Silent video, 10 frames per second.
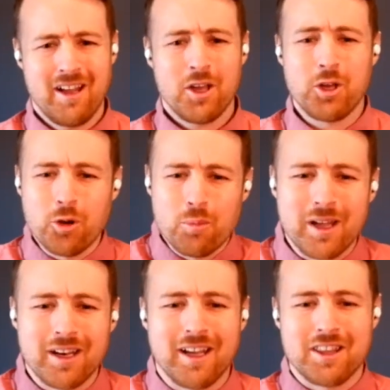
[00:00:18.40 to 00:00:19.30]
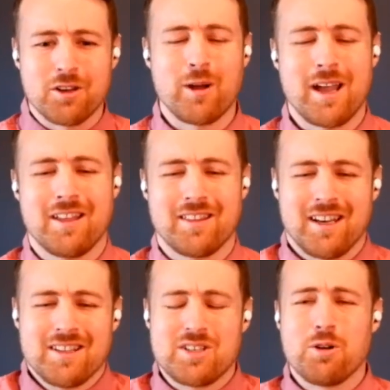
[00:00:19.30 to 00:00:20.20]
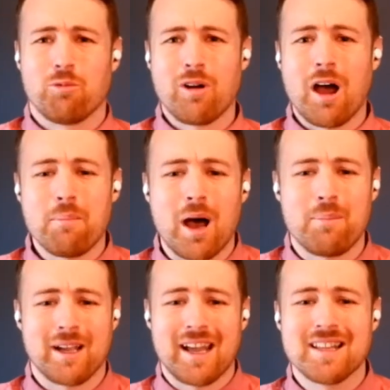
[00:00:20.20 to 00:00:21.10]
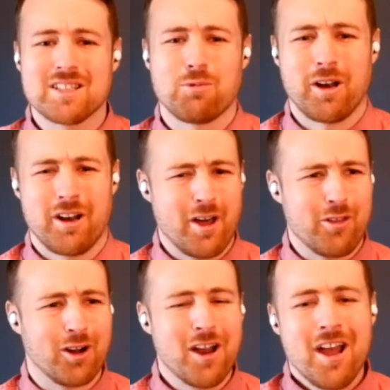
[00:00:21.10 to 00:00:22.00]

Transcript: Human in the way that is to rub up against one another,